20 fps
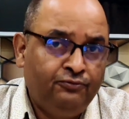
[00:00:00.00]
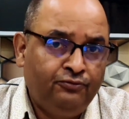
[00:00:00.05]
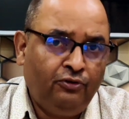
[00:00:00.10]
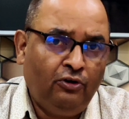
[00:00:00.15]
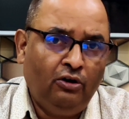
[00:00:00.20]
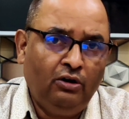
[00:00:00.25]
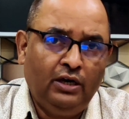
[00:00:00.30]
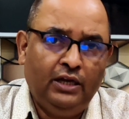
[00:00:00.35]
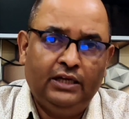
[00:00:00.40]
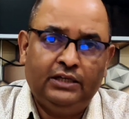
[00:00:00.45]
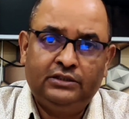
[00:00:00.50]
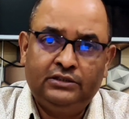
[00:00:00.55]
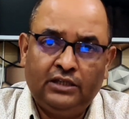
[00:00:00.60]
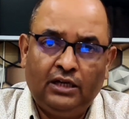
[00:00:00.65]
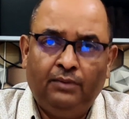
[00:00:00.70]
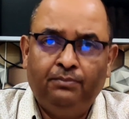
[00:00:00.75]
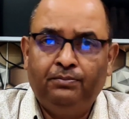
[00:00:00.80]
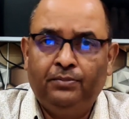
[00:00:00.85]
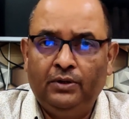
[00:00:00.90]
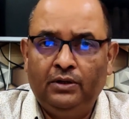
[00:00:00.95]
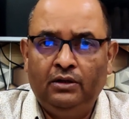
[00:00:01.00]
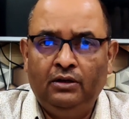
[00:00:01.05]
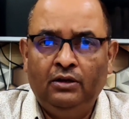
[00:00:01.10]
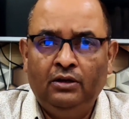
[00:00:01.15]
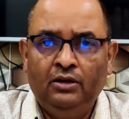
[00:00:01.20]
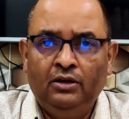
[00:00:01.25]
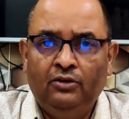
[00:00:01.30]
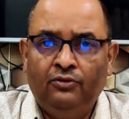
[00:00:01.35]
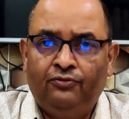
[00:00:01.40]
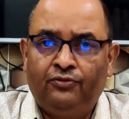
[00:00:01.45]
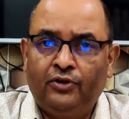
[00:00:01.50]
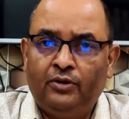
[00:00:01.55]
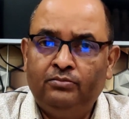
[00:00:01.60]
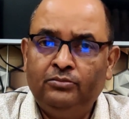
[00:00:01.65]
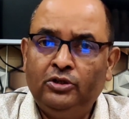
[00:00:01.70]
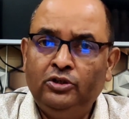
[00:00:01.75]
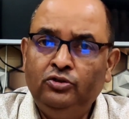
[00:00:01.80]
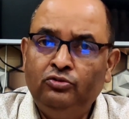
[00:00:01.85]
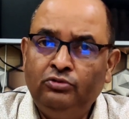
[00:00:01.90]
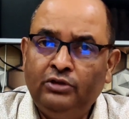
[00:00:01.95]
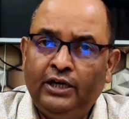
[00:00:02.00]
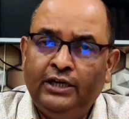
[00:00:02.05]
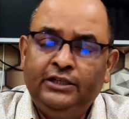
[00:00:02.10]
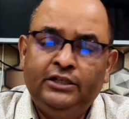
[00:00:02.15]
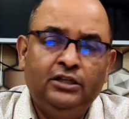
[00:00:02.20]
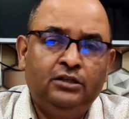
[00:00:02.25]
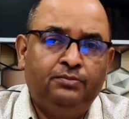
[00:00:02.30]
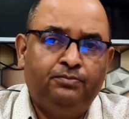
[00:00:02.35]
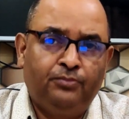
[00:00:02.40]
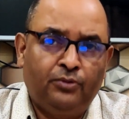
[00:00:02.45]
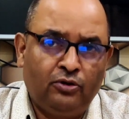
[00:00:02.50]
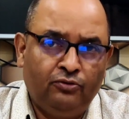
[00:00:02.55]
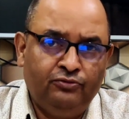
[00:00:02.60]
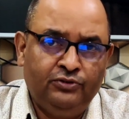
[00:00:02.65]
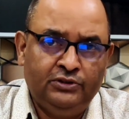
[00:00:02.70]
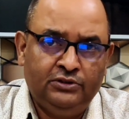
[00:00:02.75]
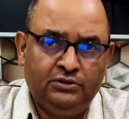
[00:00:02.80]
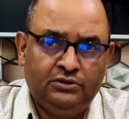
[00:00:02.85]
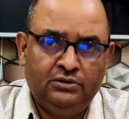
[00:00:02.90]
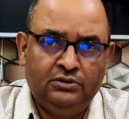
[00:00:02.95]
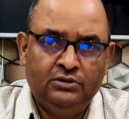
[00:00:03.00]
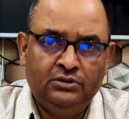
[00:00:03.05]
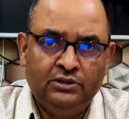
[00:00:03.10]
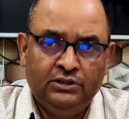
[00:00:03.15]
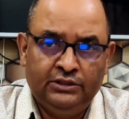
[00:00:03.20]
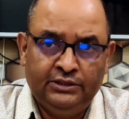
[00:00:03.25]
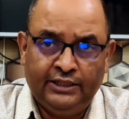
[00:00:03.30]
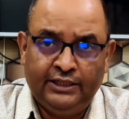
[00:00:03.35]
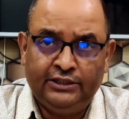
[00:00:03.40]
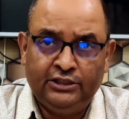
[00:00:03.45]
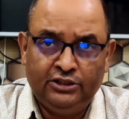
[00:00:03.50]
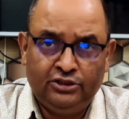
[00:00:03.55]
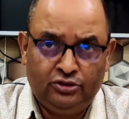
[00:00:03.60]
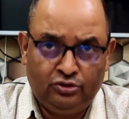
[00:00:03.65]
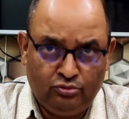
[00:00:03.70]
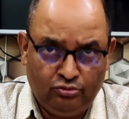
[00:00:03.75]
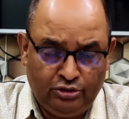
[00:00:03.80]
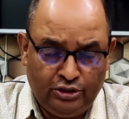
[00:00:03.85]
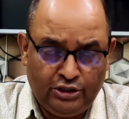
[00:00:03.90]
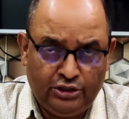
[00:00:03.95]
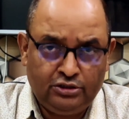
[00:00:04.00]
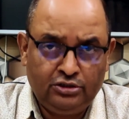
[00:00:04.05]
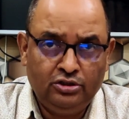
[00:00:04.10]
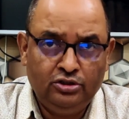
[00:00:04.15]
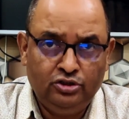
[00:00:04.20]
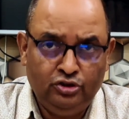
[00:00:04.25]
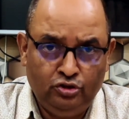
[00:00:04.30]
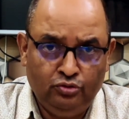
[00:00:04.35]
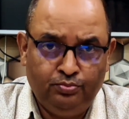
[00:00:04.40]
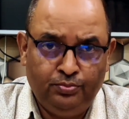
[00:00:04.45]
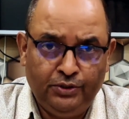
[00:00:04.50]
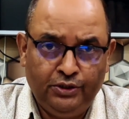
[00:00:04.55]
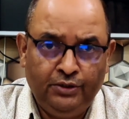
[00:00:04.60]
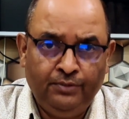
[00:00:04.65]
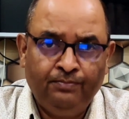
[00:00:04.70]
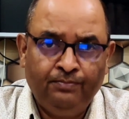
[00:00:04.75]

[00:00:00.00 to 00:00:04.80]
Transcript: For example, from the United Province, that is today's UP,